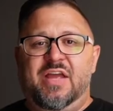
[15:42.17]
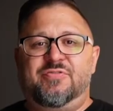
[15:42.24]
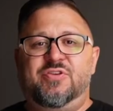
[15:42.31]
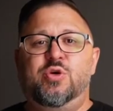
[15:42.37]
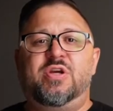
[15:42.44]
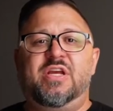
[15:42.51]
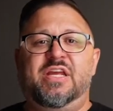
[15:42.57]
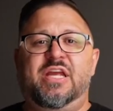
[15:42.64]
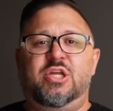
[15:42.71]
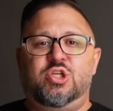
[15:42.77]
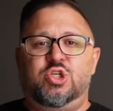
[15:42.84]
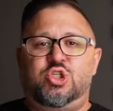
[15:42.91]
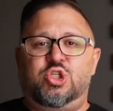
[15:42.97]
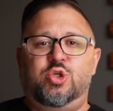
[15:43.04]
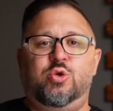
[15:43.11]
if you can
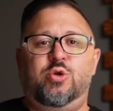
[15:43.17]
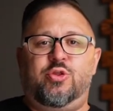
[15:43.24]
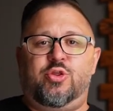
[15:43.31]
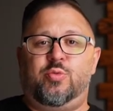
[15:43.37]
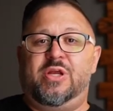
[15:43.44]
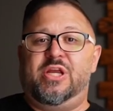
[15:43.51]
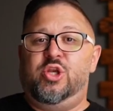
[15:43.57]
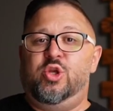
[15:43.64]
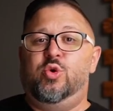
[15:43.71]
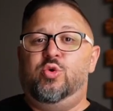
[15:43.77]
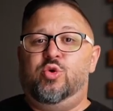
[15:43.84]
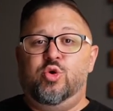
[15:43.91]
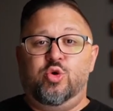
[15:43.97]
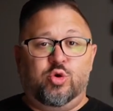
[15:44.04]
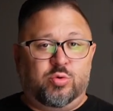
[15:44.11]
get two to three new
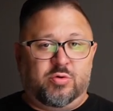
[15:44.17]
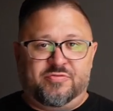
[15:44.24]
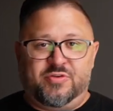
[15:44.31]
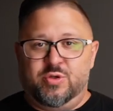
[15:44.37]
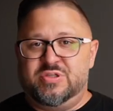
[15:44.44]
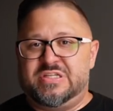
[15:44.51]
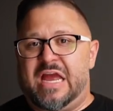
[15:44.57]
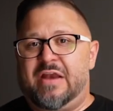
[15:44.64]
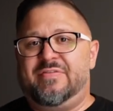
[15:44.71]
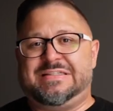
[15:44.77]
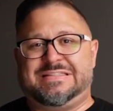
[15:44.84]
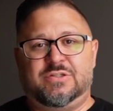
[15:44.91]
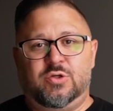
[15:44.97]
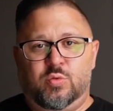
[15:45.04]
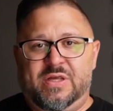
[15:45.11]
Google reviews every
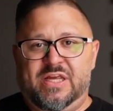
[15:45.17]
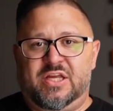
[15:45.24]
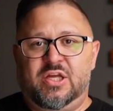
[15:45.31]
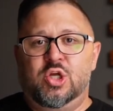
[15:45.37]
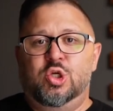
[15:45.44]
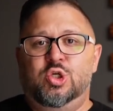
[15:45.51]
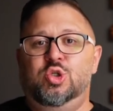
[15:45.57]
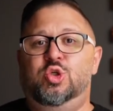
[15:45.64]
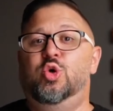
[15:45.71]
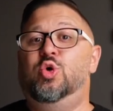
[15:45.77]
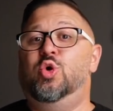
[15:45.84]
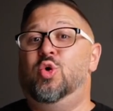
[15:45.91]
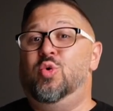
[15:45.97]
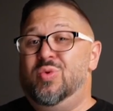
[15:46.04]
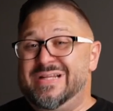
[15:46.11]
single week,
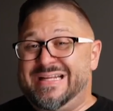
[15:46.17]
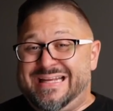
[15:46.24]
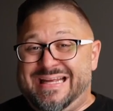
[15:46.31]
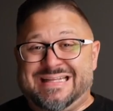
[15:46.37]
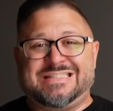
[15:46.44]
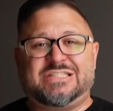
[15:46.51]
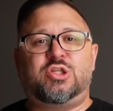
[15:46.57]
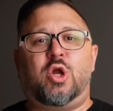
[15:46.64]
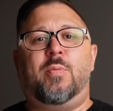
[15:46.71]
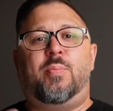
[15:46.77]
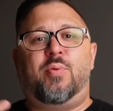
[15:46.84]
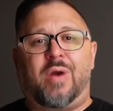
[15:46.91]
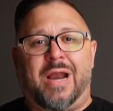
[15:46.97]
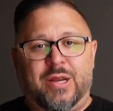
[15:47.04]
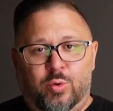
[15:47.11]
Google will again start
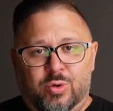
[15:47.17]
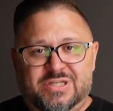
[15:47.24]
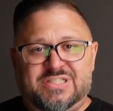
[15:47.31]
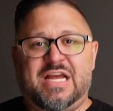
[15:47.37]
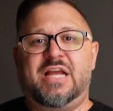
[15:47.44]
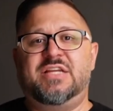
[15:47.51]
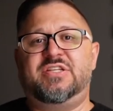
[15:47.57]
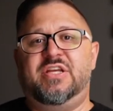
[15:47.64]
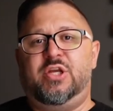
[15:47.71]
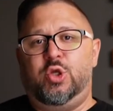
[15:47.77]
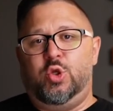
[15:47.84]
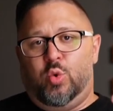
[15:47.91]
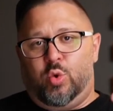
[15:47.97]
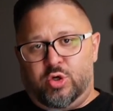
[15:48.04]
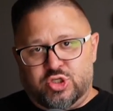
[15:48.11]
prioritizing
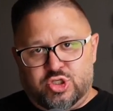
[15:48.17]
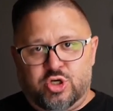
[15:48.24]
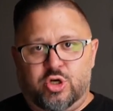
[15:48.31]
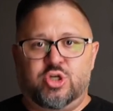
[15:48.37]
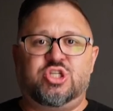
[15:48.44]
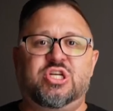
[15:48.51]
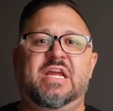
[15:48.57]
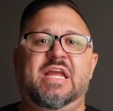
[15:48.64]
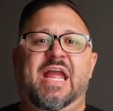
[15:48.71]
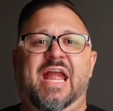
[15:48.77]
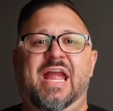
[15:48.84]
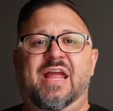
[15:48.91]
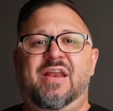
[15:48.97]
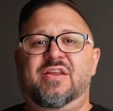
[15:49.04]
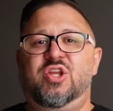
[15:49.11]
your church
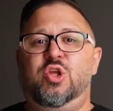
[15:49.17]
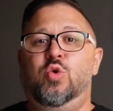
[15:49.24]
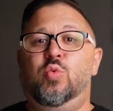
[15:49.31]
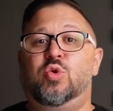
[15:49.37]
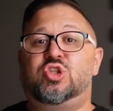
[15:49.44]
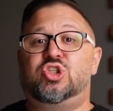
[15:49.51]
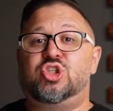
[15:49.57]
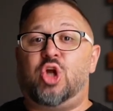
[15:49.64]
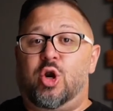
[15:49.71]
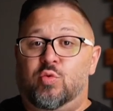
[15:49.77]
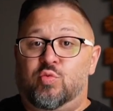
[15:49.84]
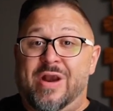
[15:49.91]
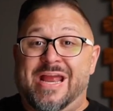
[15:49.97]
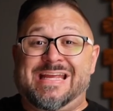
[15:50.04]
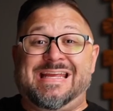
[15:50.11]
and you will start
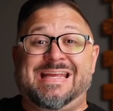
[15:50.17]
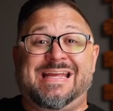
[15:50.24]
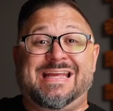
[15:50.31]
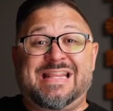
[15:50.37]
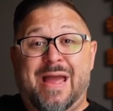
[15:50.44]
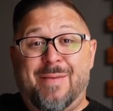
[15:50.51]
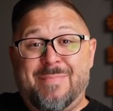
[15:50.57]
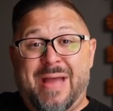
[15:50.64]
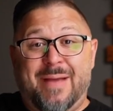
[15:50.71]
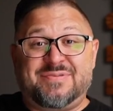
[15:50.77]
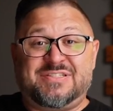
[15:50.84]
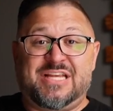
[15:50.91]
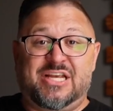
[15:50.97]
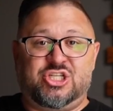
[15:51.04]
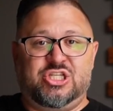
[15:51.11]
ranking in that map
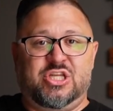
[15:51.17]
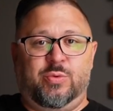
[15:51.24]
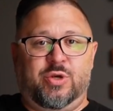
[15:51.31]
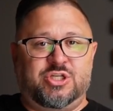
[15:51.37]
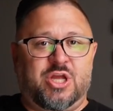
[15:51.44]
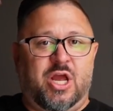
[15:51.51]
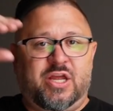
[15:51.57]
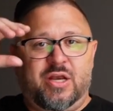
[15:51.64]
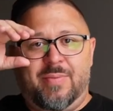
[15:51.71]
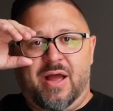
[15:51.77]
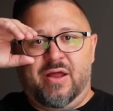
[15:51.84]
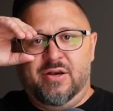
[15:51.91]
section that we were talking about.